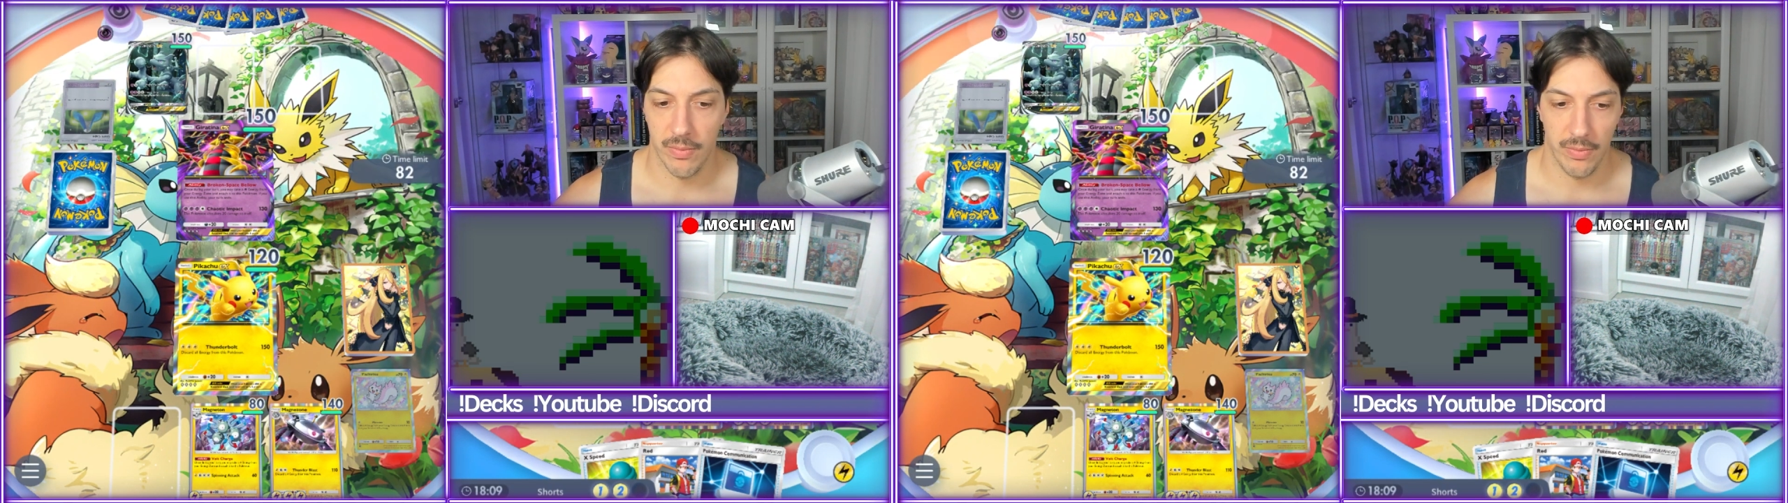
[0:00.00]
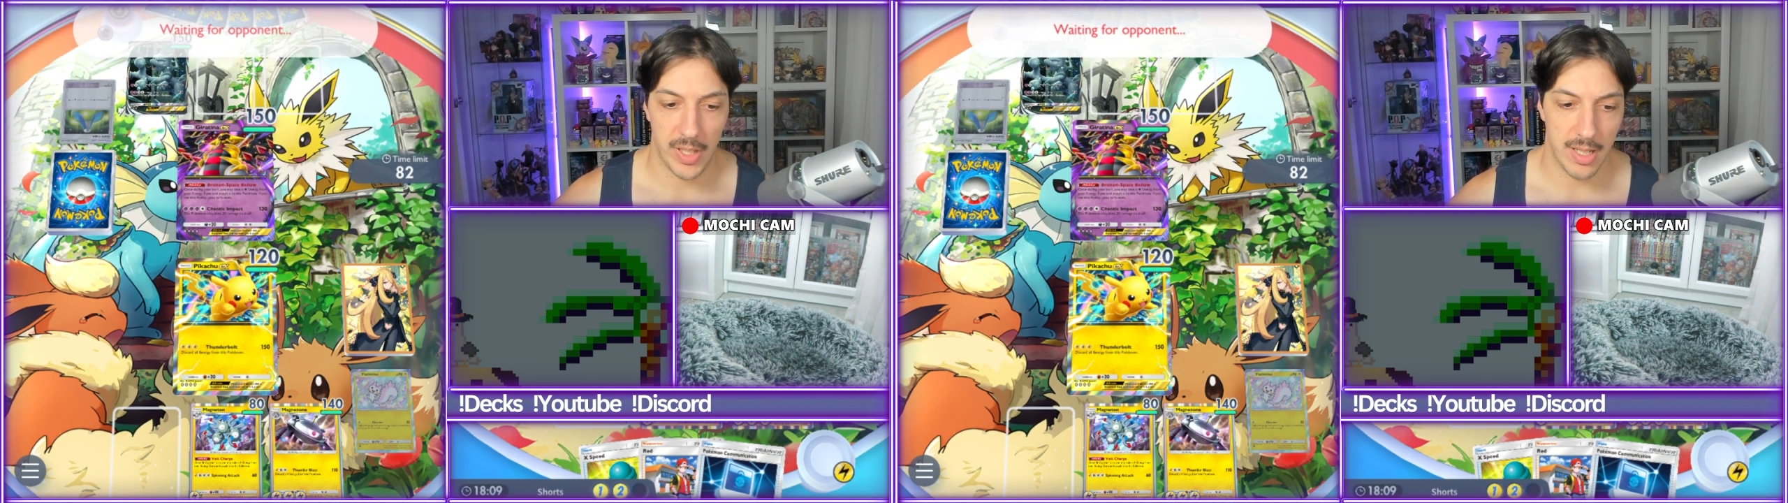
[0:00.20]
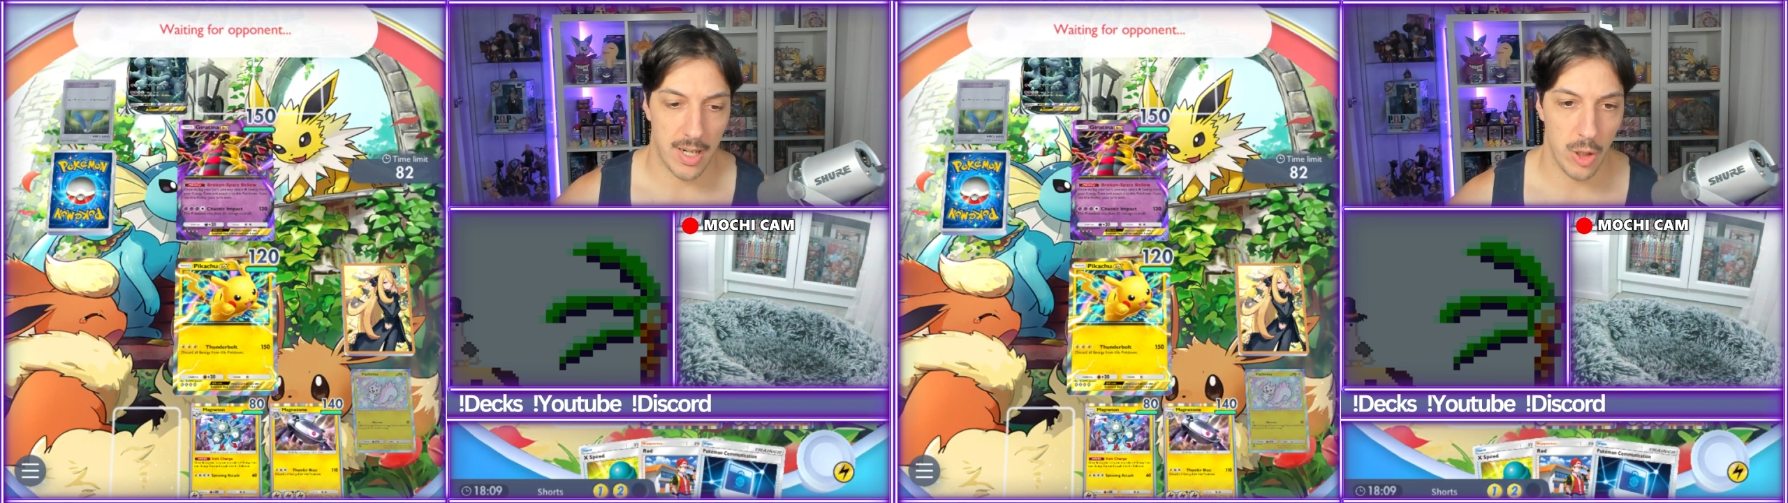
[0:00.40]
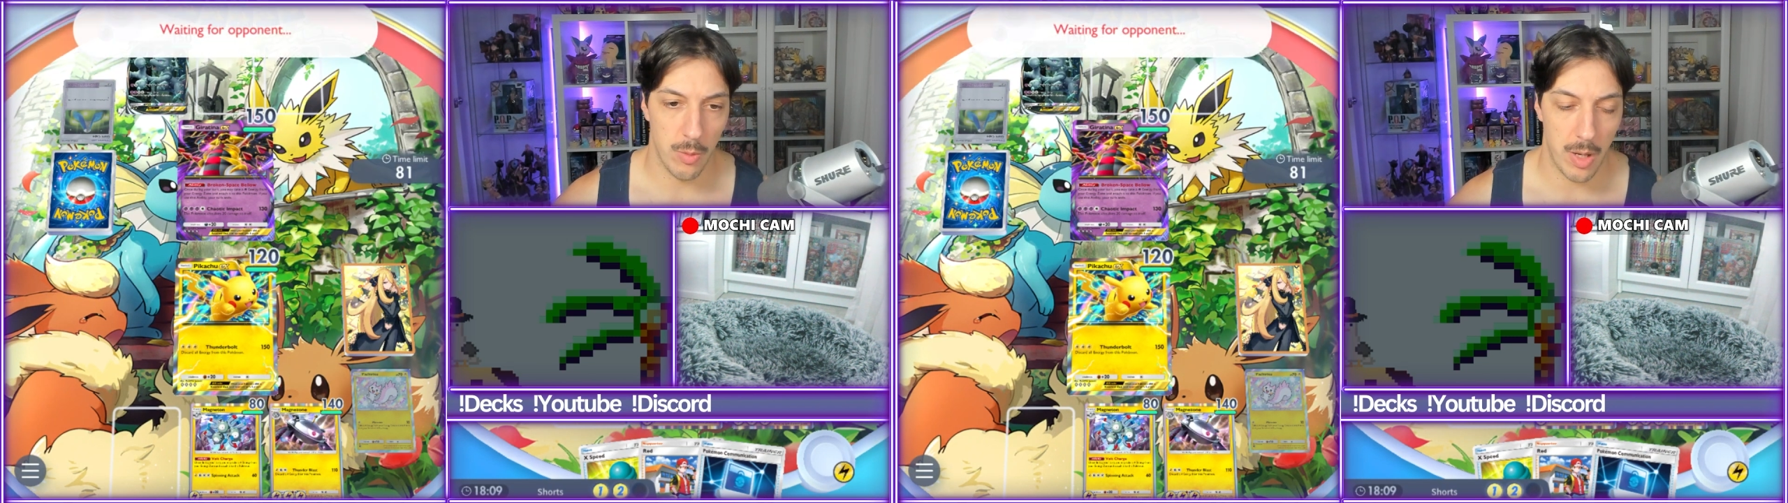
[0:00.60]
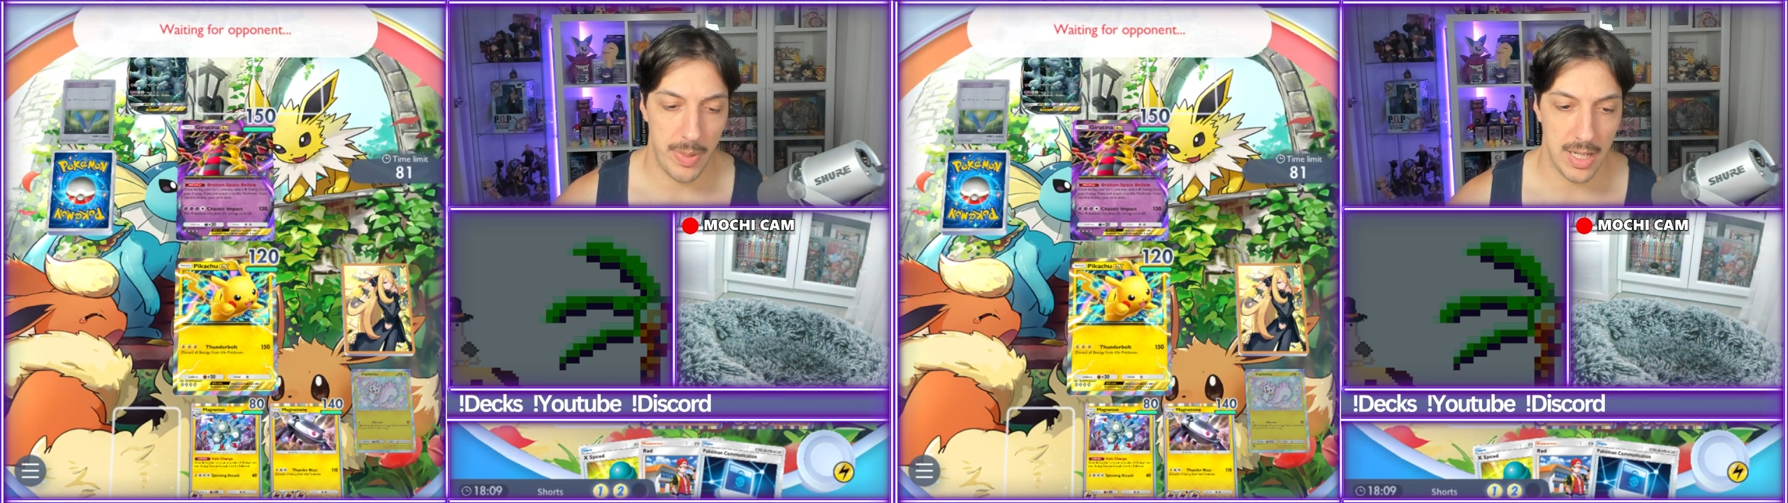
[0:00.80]
They can't kill
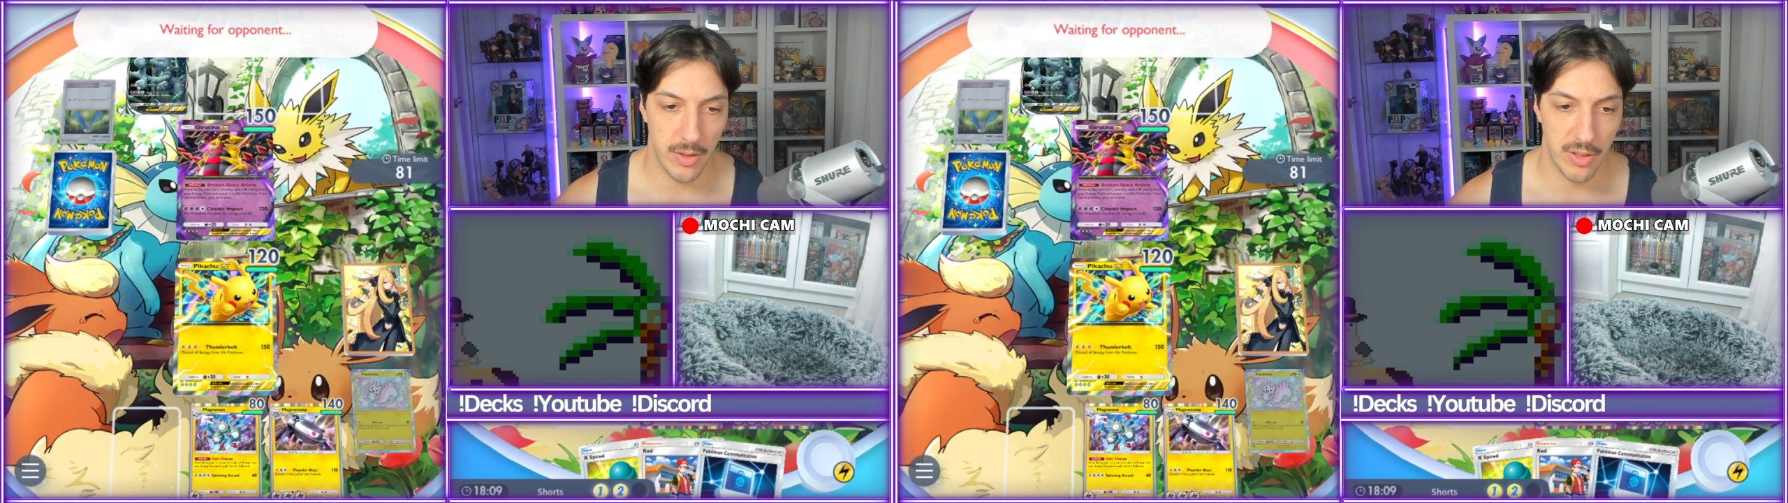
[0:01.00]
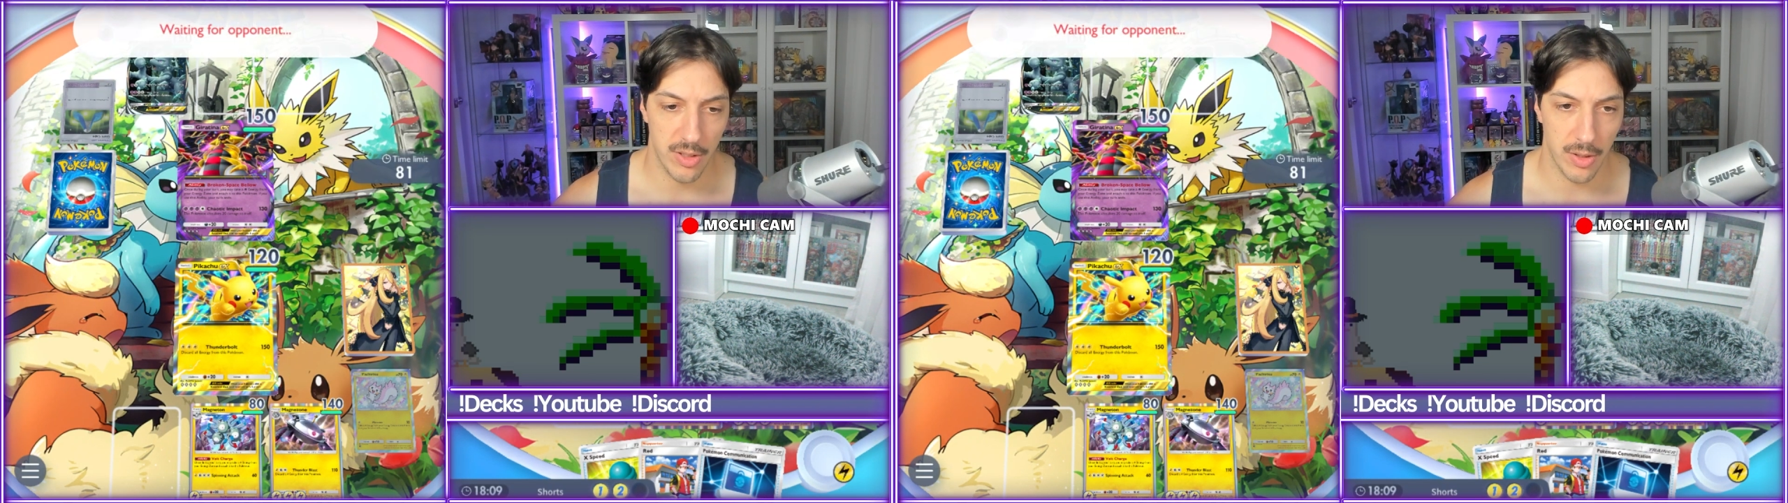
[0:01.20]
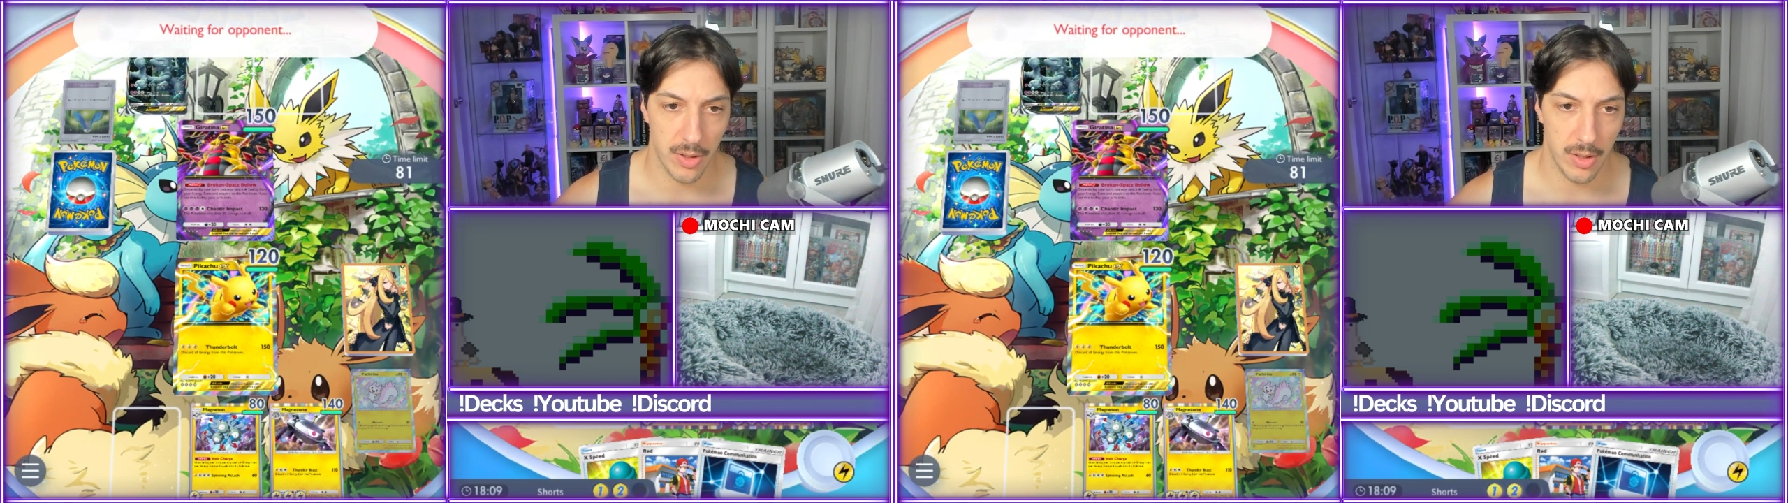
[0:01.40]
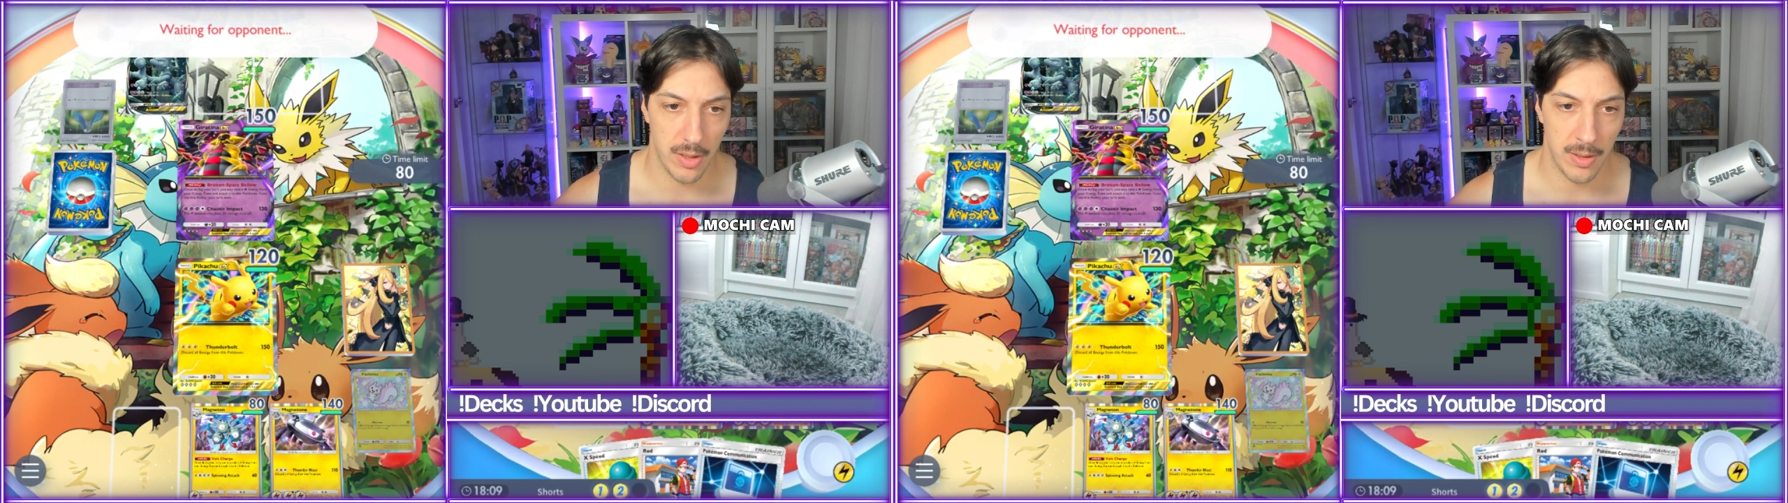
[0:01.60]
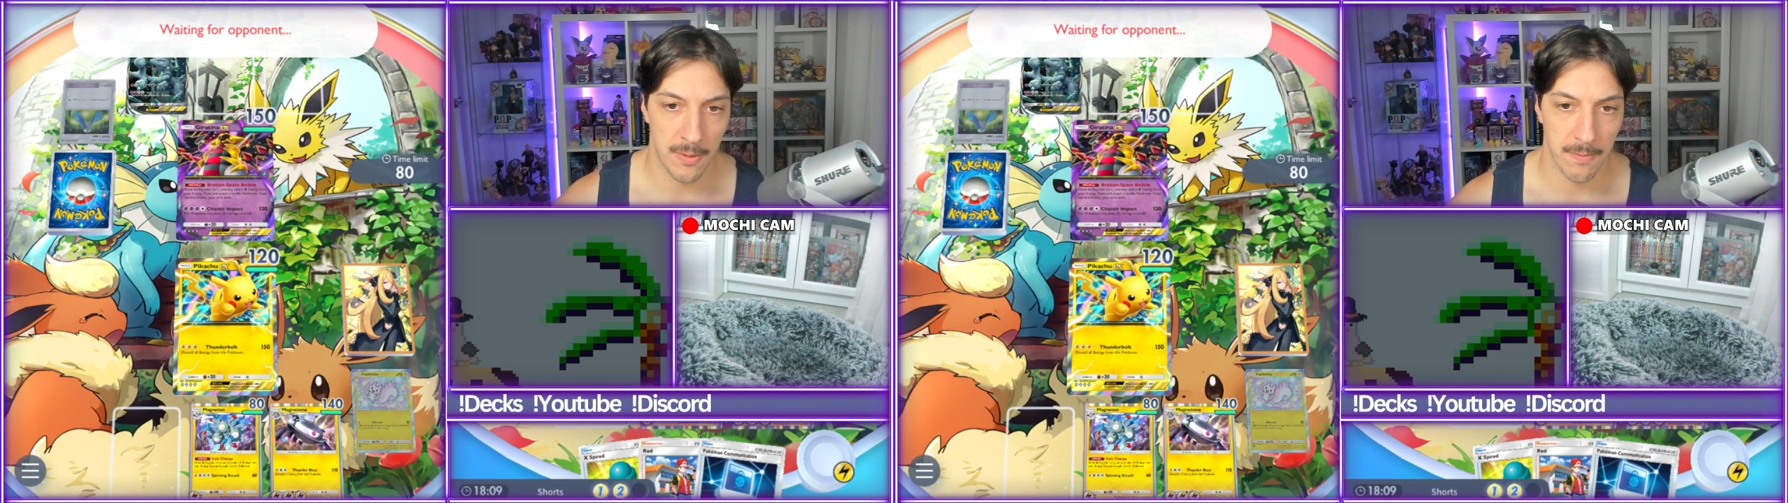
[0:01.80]
my Pika this turn.